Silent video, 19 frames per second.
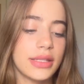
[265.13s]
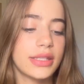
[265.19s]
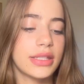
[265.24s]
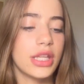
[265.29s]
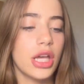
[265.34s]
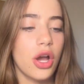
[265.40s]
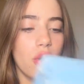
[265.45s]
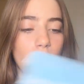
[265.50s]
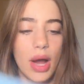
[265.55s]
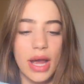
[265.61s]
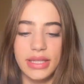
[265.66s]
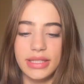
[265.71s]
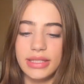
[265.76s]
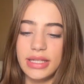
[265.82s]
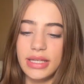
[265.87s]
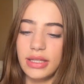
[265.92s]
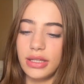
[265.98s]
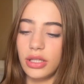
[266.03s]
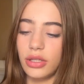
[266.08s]
So I
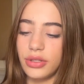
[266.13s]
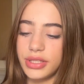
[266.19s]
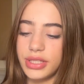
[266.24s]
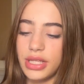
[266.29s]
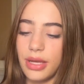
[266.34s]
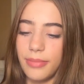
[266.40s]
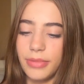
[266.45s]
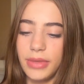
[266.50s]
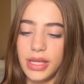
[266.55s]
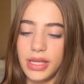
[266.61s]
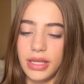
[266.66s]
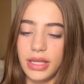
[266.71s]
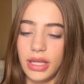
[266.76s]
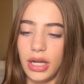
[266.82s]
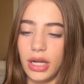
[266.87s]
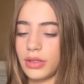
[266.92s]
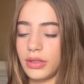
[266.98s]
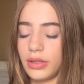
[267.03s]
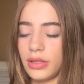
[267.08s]
see a little something
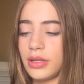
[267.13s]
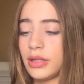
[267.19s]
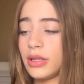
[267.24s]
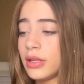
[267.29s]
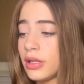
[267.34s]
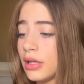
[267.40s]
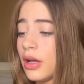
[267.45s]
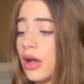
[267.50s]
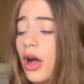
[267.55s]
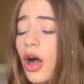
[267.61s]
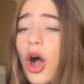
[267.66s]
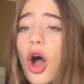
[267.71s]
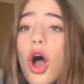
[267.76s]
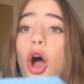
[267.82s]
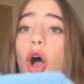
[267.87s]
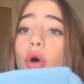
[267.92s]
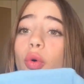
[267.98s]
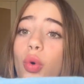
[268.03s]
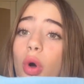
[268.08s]
here.
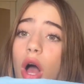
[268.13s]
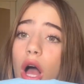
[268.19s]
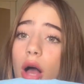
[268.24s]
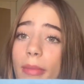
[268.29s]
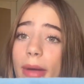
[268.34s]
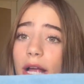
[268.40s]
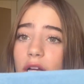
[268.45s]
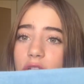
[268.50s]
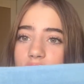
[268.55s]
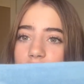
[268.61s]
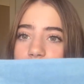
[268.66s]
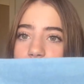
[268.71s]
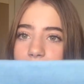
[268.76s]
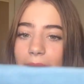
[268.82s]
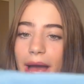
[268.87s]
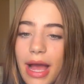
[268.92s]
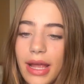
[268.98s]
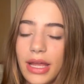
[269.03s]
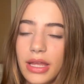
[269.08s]
Oh, oh my gosh, it's a
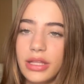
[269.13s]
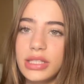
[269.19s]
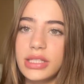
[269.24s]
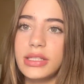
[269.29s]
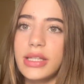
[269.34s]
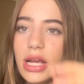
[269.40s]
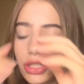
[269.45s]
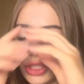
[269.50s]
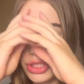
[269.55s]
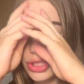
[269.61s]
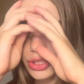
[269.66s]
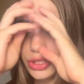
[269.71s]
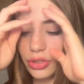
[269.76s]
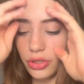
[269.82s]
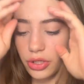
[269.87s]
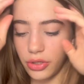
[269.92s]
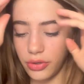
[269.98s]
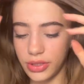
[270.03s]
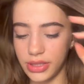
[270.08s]
bag. And this is actually
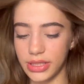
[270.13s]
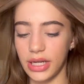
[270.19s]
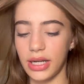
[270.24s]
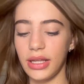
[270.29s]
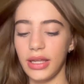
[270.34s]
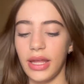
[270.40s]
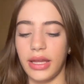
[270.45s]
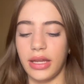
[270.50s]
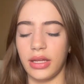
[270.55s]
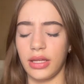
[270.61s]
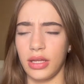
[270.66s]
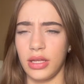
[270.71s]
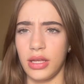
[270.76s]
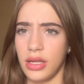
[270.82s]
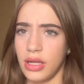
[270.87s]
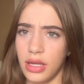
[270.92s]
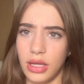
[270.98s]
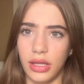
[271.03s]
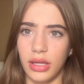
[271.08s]
so cute. It's kind of
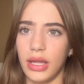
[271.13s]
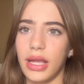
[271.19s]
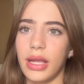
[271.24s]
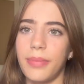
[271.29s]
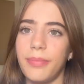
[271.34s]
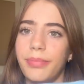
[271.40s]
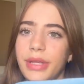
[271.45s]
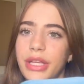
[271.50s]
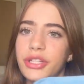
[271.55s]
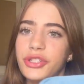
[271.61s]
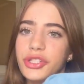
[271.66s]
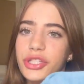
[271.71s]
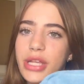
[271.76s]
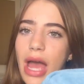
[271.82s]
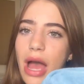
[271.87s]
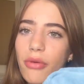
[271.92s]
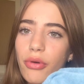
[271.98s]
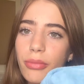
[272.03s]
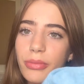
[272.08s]
like beach
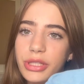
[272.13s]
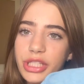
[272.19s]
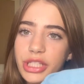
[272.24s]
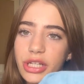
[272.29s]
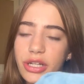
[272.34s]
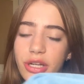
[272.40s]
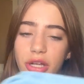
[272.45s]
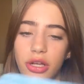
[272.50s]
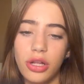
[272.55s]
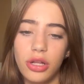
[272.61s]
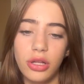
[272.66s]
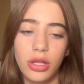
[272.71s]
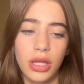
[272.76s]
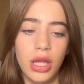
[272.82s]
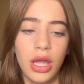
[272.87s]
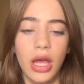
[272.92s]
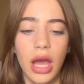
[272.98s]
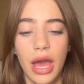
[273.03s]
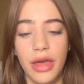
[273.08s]
towel material.
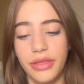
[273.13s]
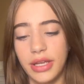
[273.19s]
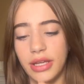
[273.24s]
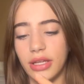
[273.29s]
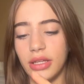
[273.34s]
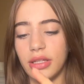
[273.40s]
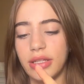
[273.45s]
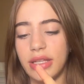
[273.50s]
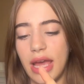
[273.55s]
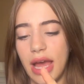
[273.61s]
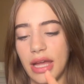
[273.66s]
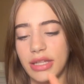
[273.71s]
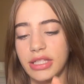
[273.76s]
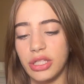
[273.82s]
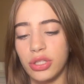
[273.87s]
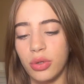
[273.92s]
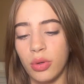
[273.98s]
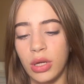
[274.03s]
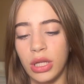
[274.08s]
I think, yeah,
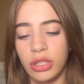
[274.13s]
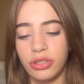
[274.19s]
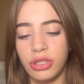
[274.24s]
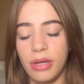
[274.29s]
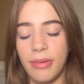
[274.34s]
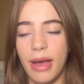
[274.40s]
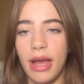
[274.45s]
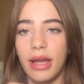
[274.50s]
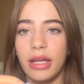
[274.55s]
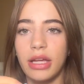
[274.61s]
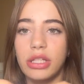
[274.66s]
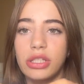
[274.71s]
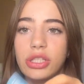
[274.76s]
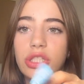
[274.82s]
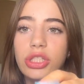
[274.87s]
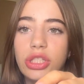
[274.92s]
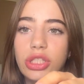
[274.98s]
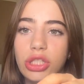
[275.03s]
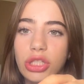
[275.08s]
it's a toiletry bag.
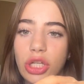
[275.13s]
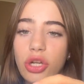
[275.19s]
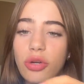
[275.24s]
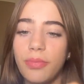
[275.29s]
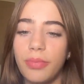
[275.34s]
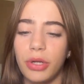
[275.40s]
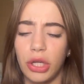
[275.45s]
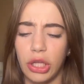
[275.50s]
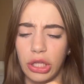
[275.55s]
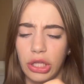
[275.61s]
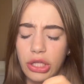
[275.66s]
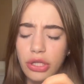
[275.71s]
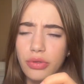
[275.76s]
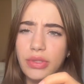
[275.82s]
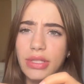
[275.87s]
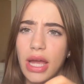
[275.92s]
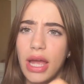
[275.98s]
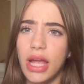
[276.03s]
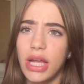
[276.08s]
Super
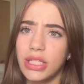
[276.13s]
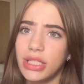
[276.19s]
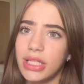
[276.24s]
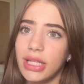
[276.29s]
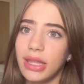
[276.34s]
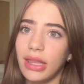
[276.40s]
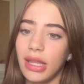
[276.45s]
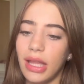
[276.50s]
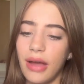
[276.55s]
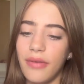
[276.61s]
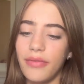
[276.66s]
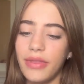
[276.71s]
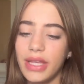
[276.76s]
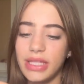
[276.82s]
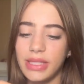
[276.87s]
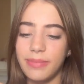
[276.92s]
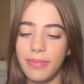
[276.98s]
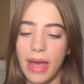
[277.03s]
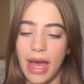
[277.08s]
cute. I actually love
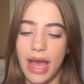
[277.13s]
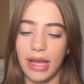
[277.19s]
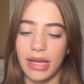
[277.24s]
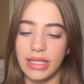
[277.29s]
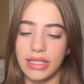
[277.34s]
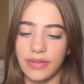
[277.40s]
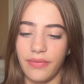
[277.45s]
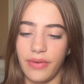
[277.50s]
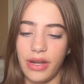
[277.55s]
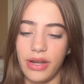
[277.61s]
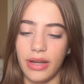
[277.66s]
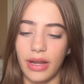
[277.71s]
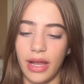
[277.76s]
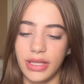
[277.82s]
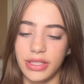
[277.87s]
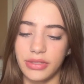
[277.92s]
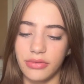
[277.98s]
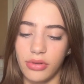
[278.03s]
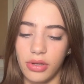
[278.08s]
this bag. It's very
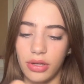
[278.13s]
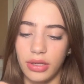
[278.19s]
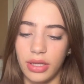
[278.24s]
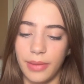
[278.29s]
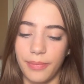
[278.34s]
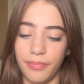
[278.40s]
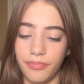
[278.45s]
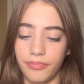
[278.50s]
nice quality.